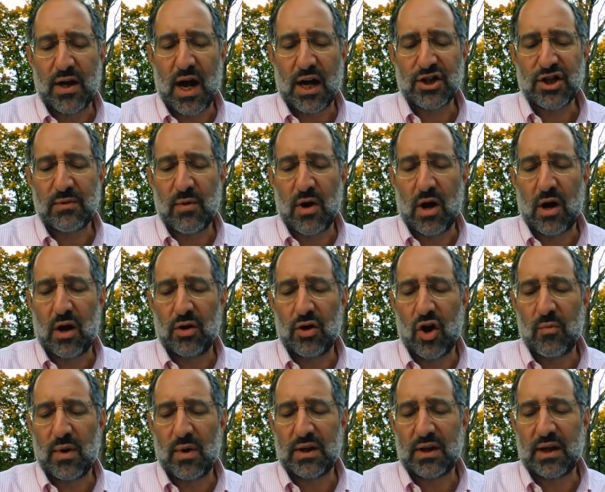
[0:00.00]
Yasham
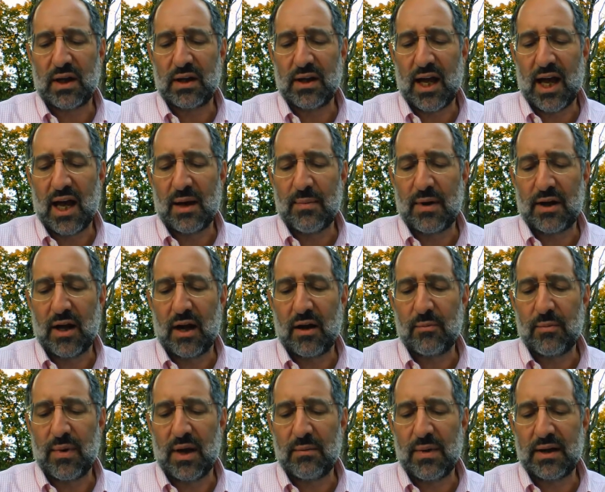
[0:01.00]
Aholo Batchila
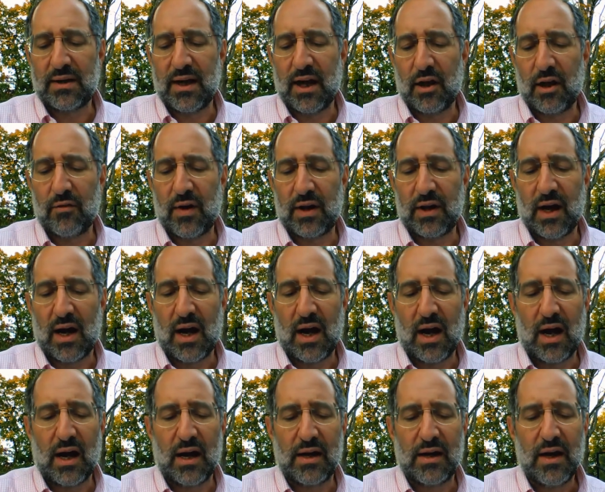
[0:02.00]
Bein Beit El Bein
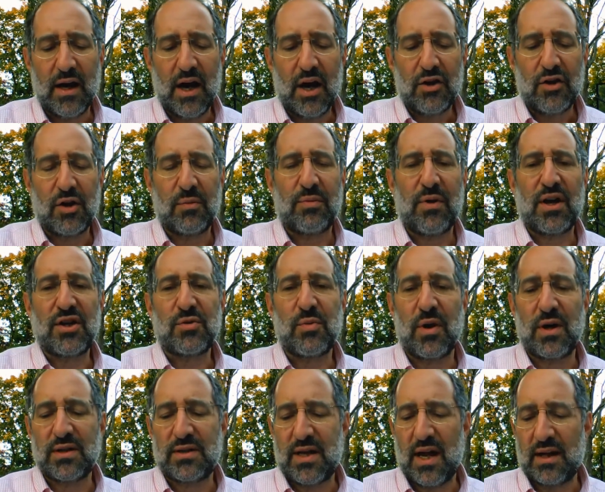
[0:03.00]
Ha'ai, the place
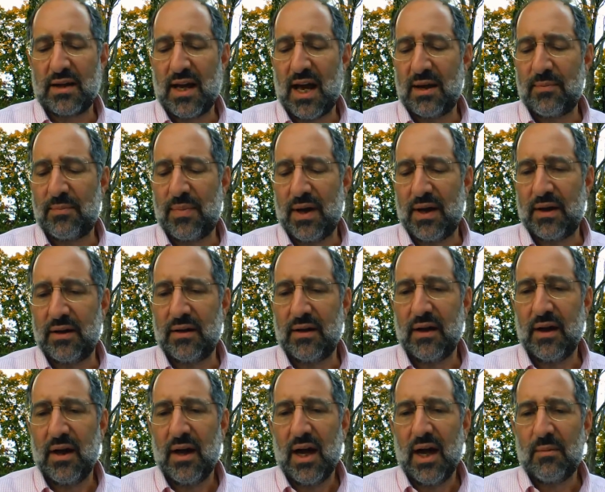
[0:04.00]
where his tent had
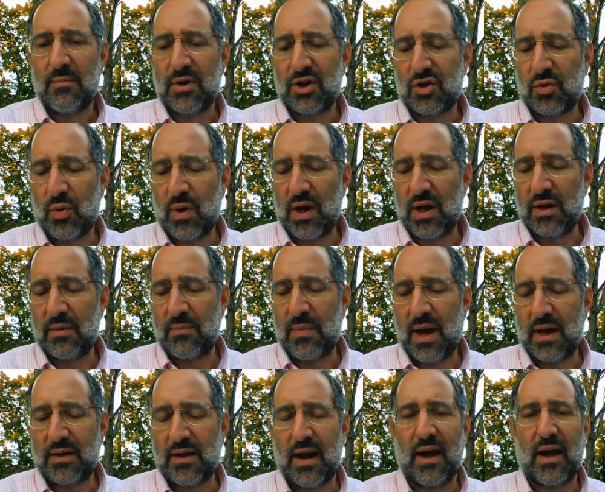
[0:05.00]
been between
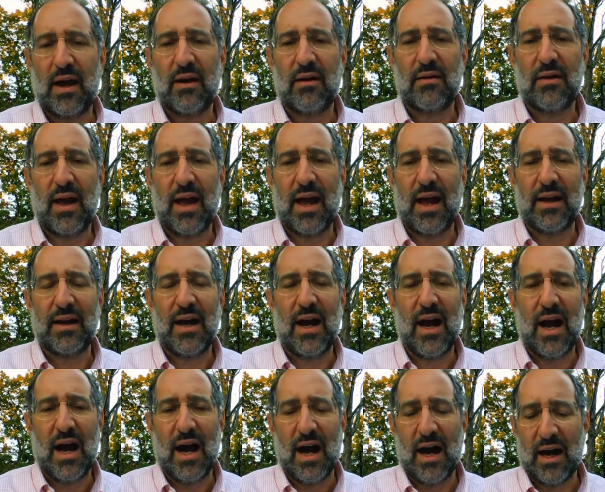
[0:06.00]
Beit El and
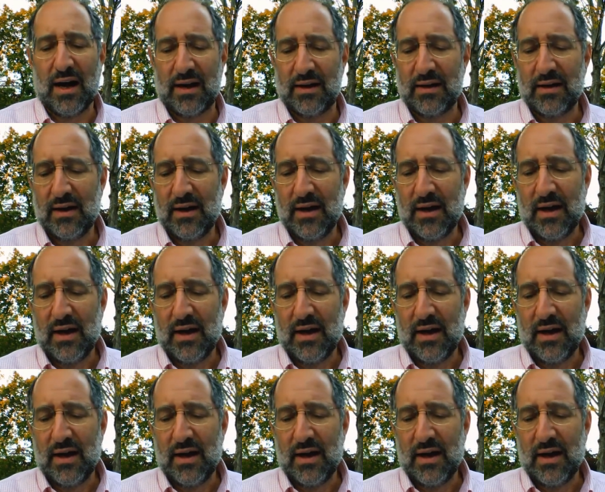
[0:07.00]
Ha'ai.